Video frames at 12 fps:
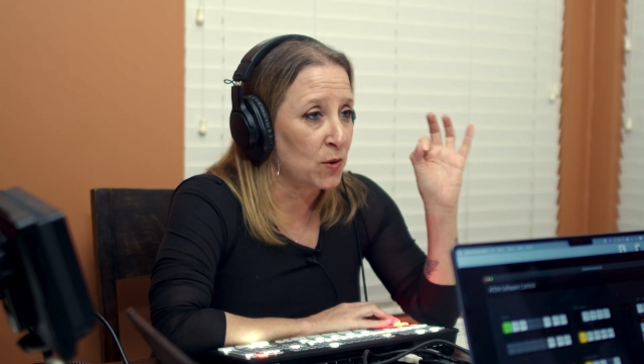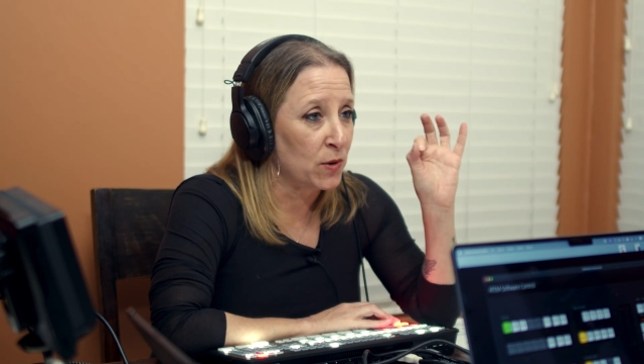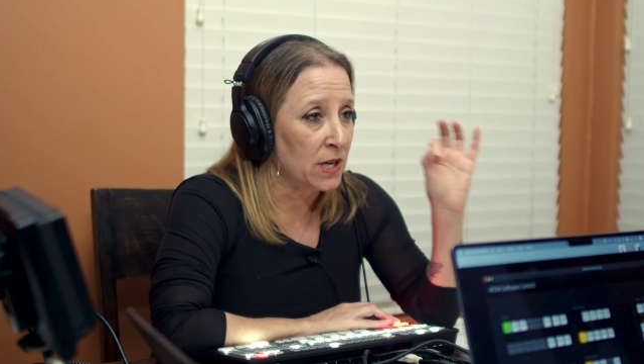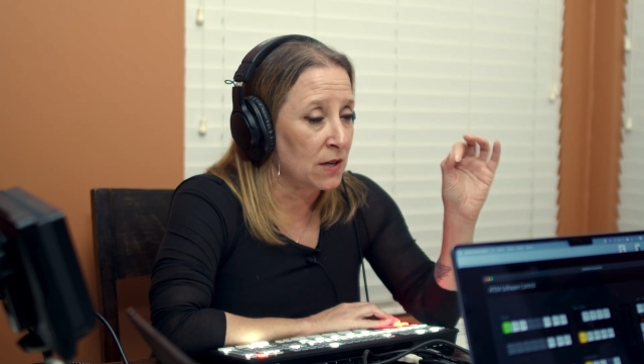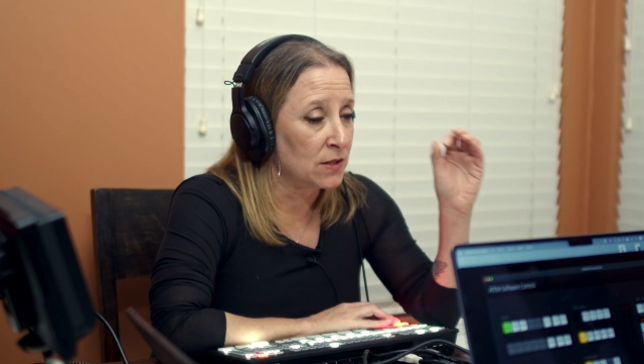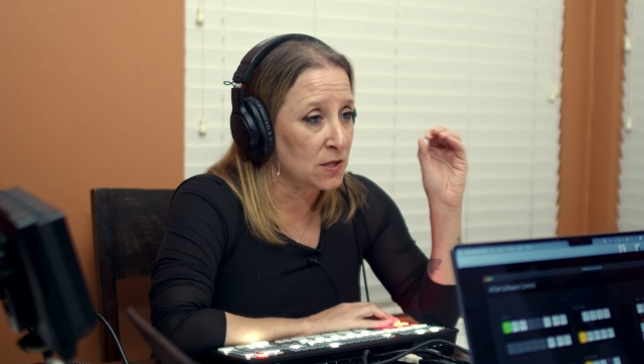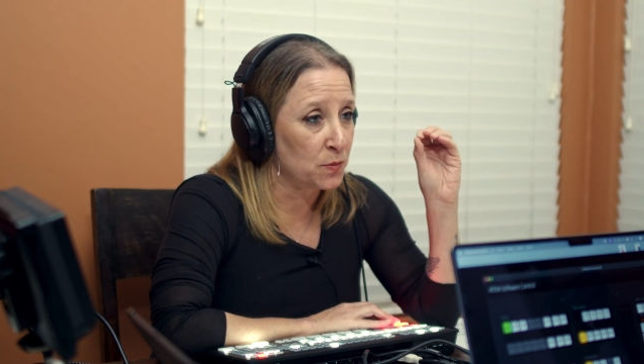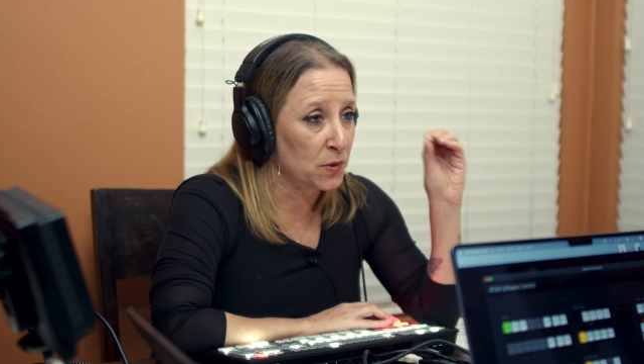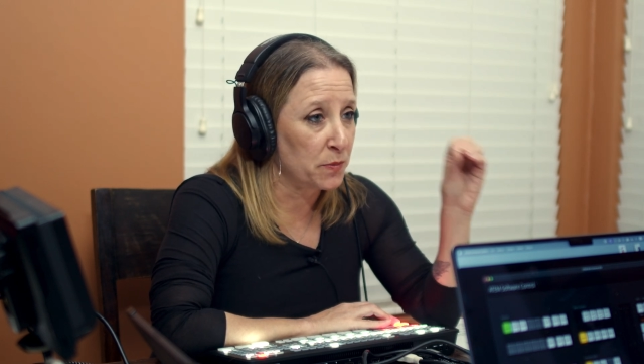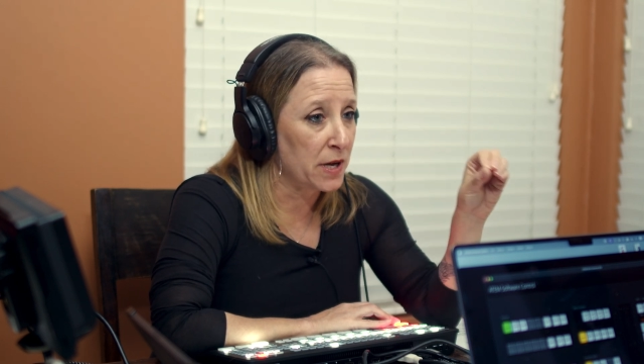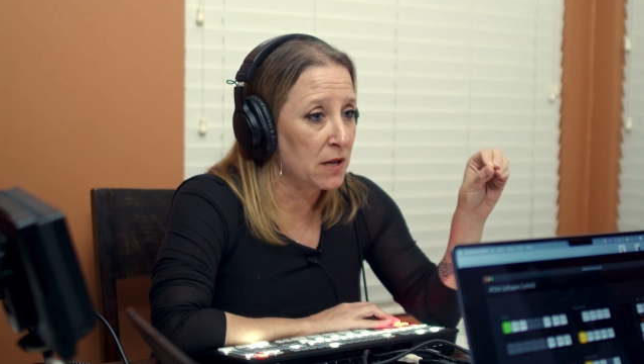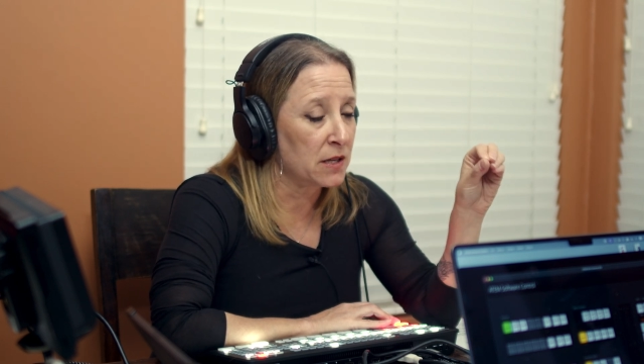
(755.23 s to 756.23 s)
way to
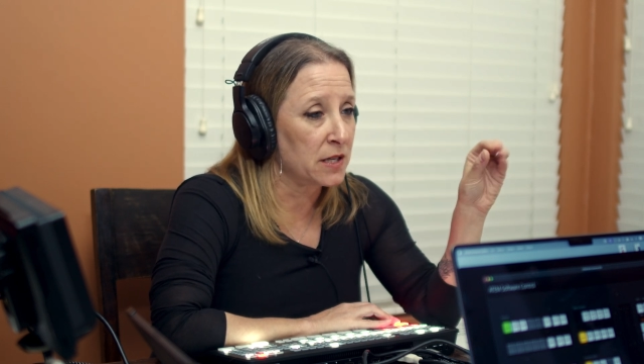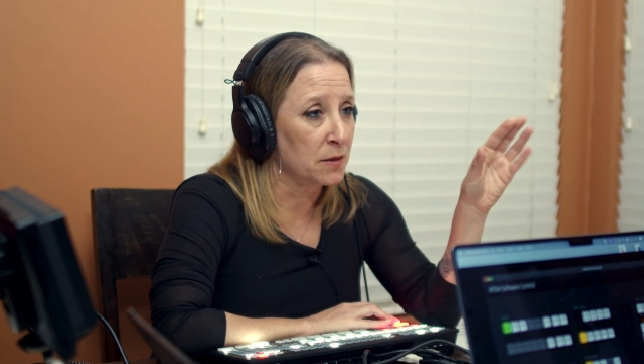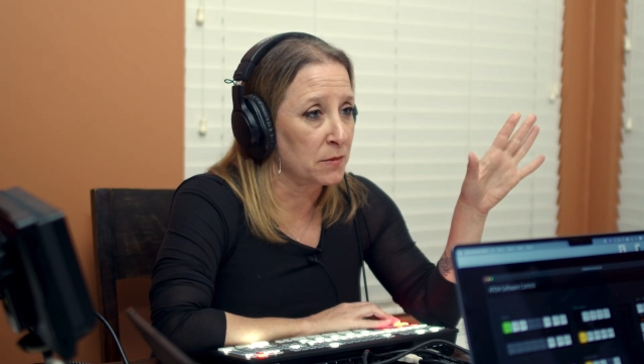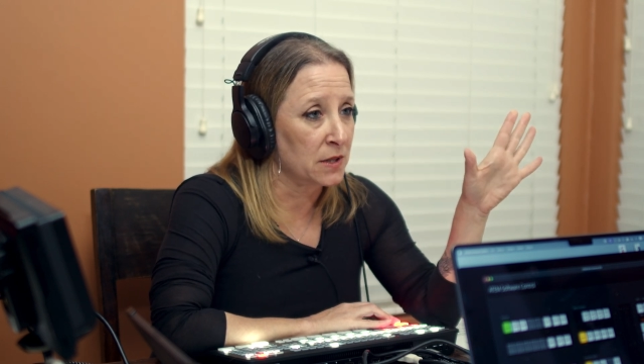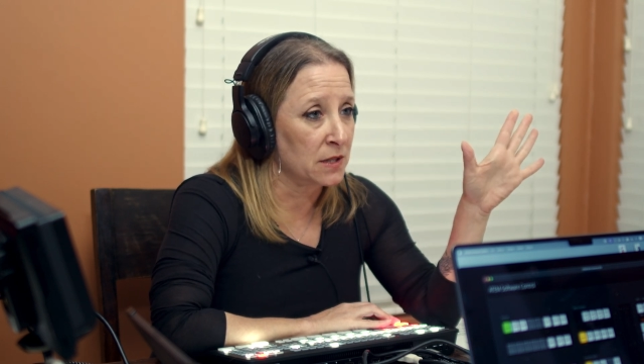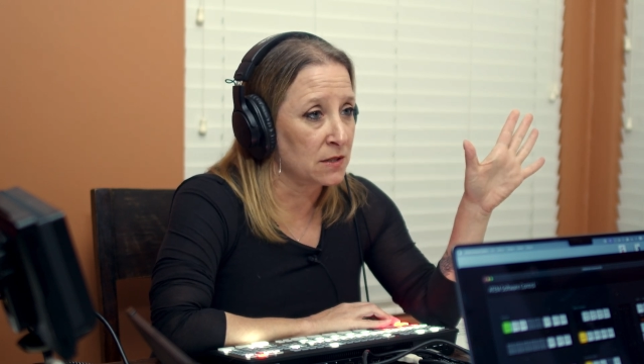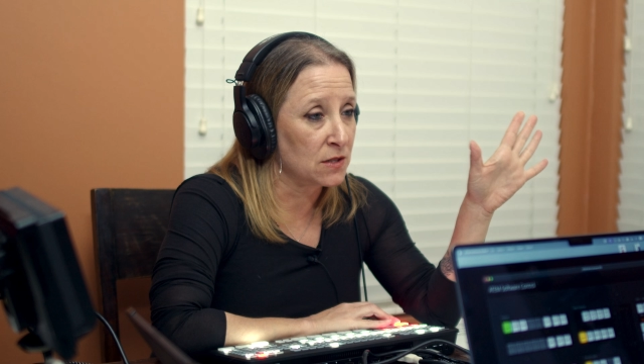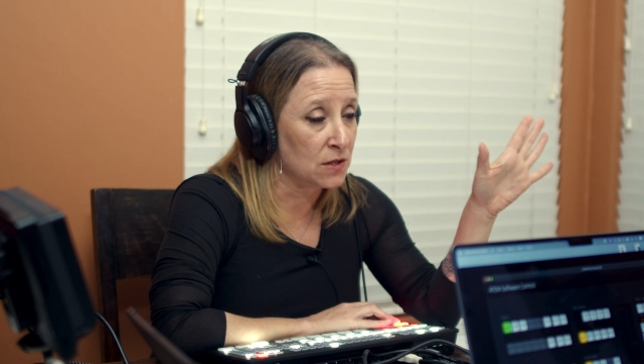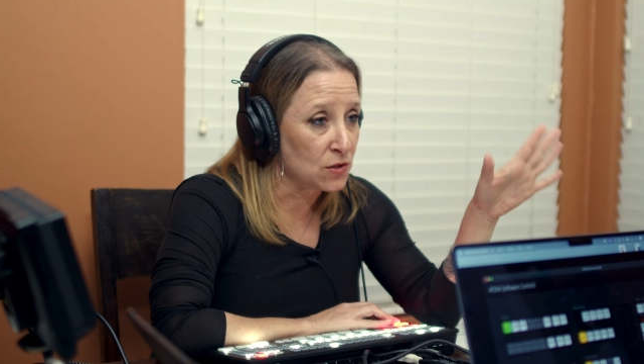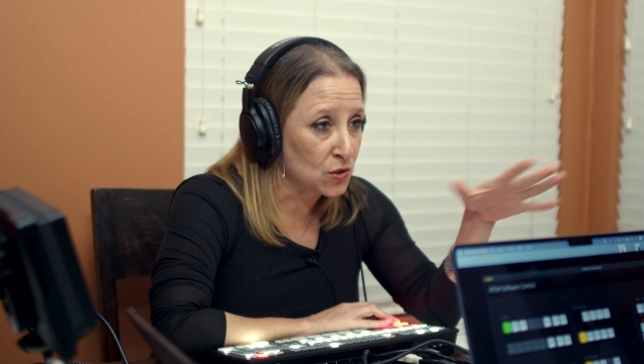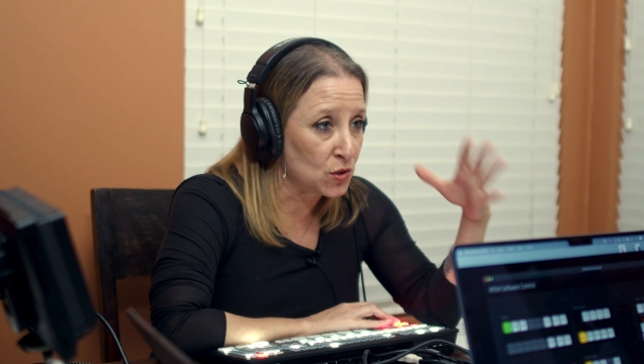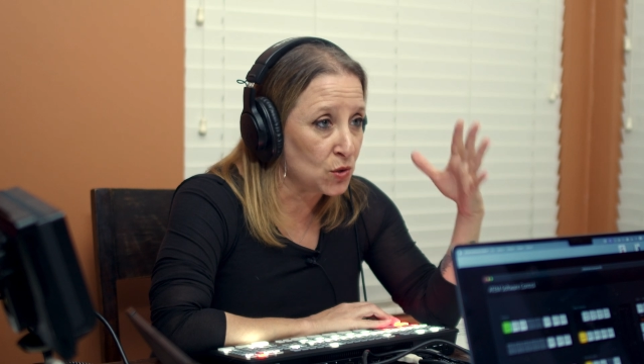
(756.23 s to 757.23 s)
propel him into
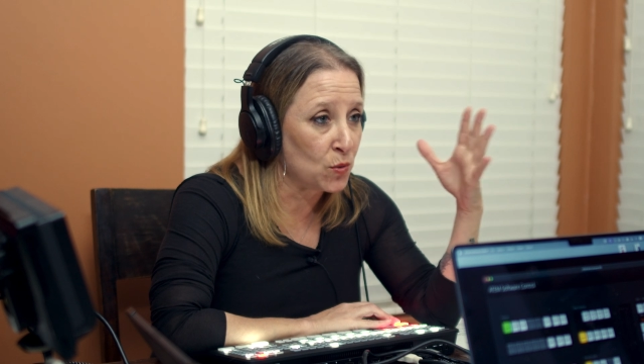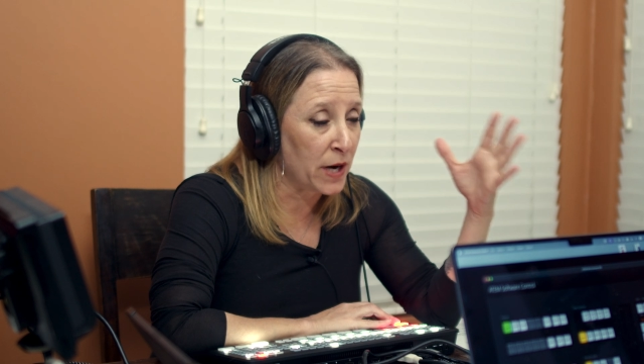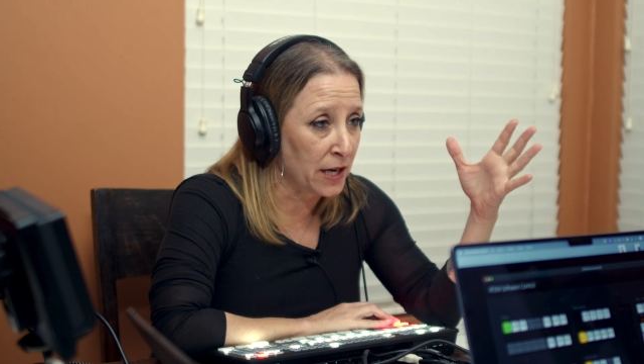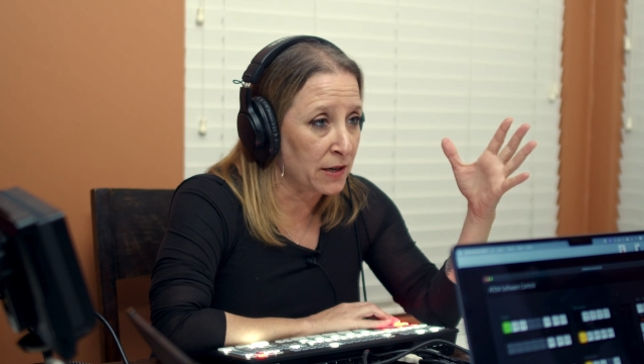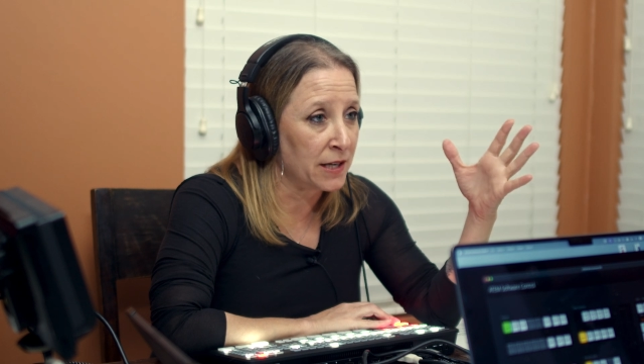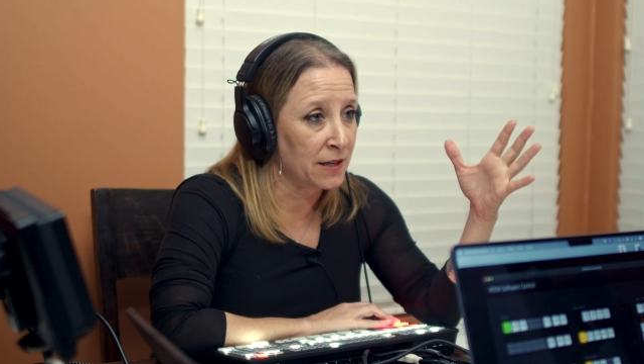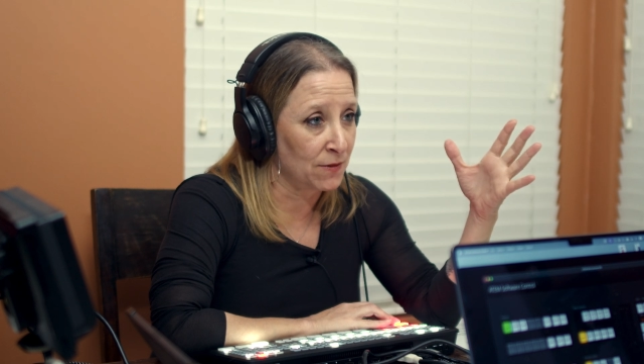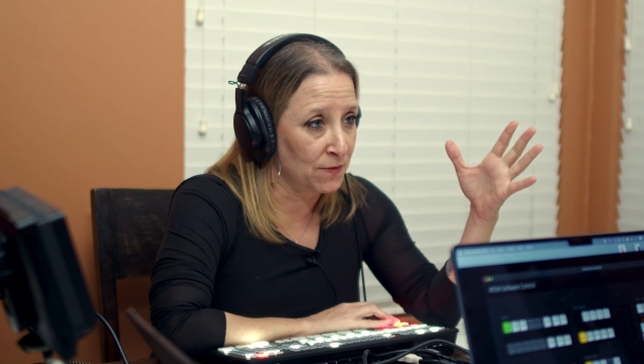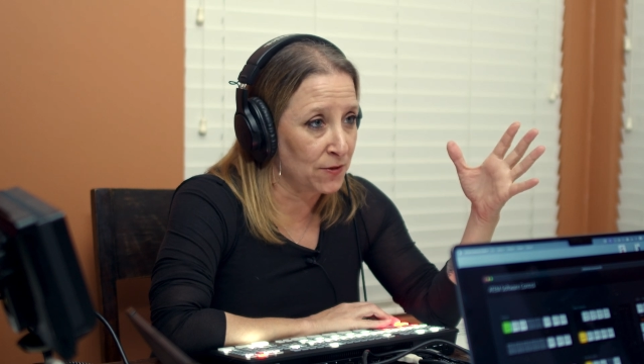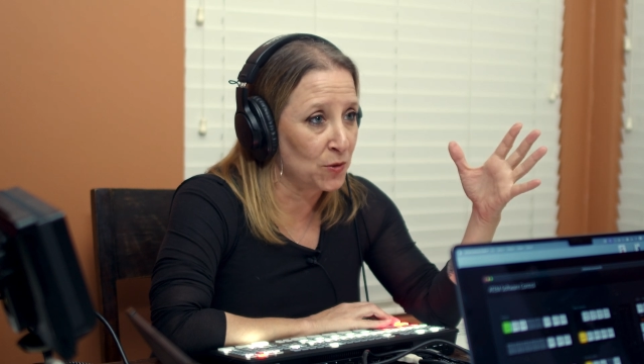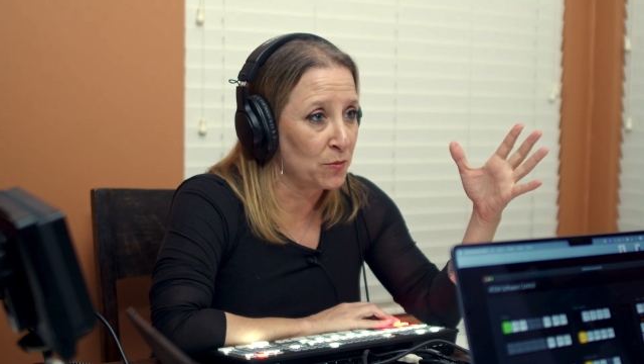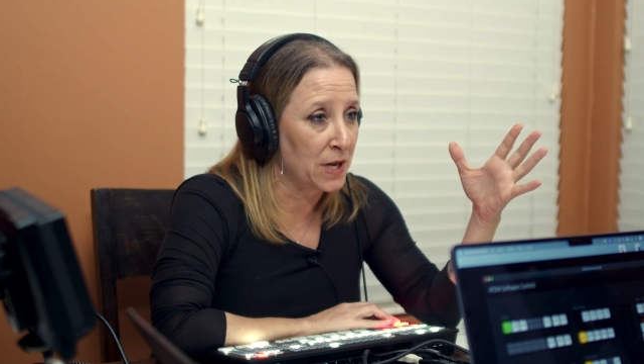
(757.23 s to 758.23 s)
this new area of
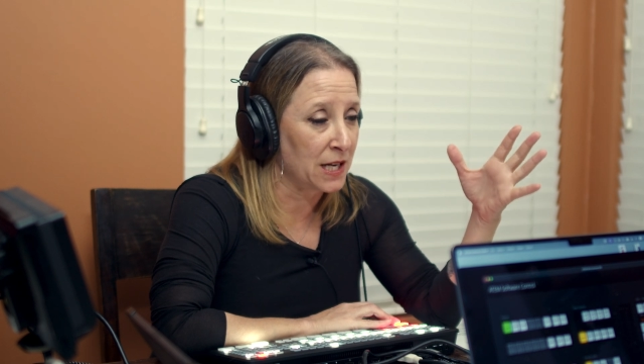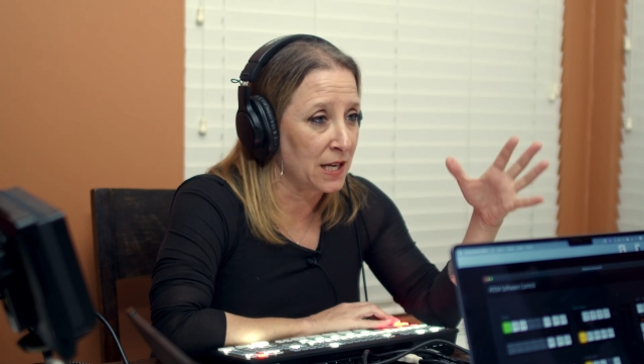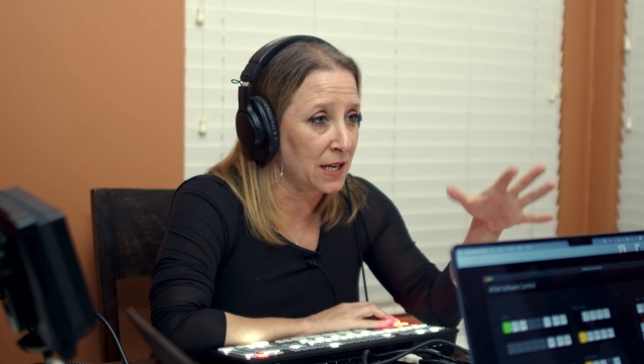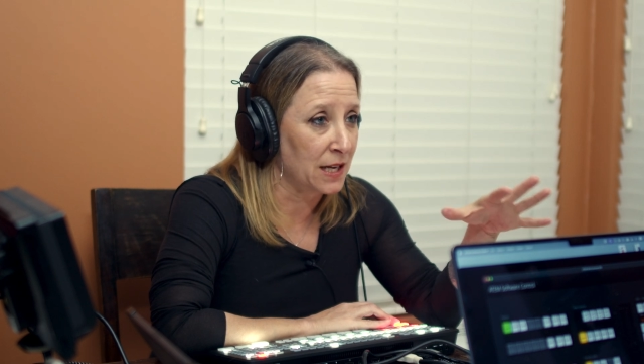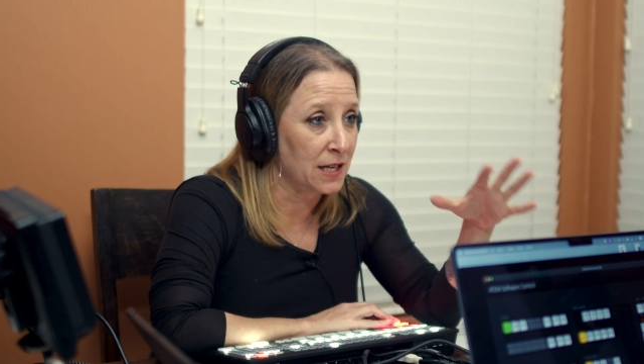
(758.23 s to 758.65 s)
filmmaking.